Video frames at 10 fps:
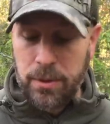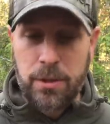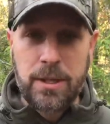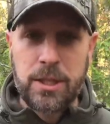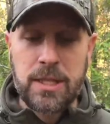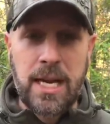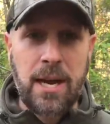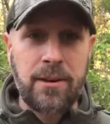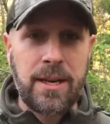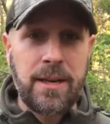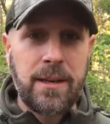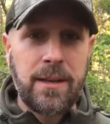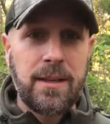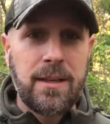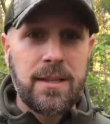You can just carry
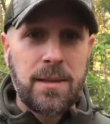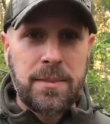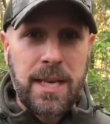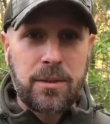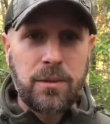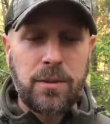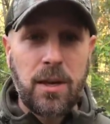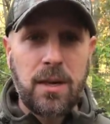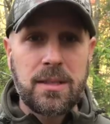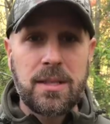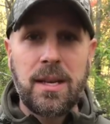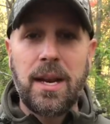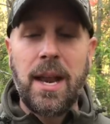some dental floss.